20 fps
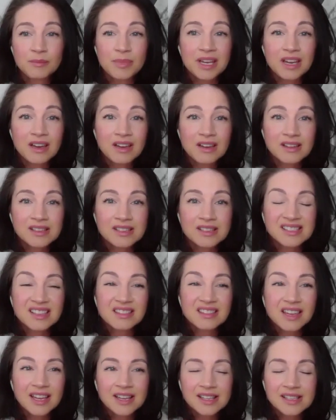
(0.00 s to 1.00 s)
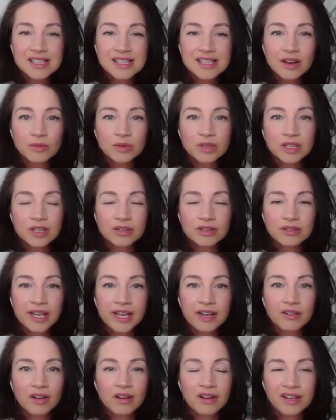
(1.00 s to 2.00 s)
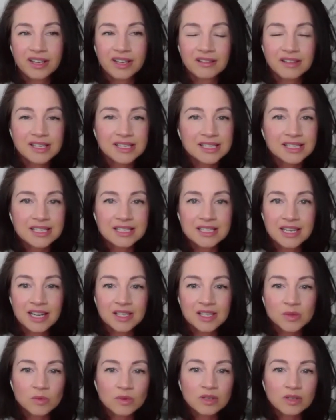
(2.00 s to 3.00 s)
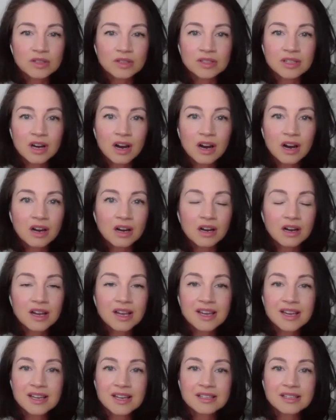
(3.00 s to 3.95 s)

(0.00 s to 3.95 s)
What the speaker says: because the things that really create chronic illness in today's world are